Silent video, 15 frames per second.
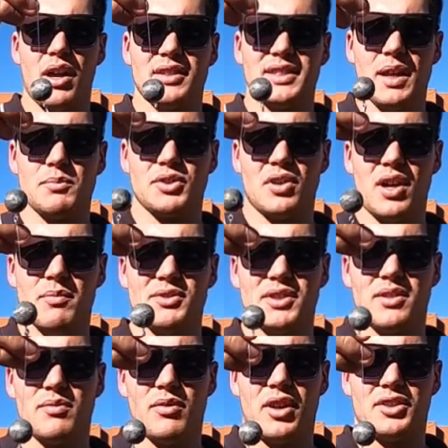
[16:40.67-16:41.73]
one
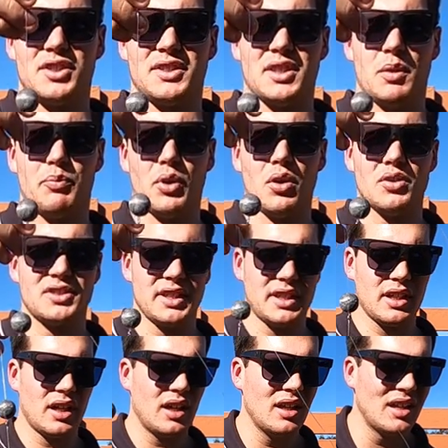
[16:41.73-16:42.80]
sometimes where it's just a ball
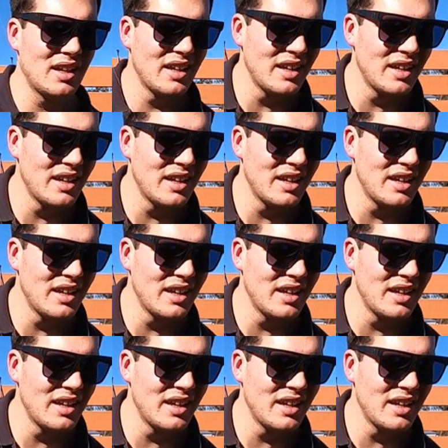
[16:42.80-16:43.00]
sinker.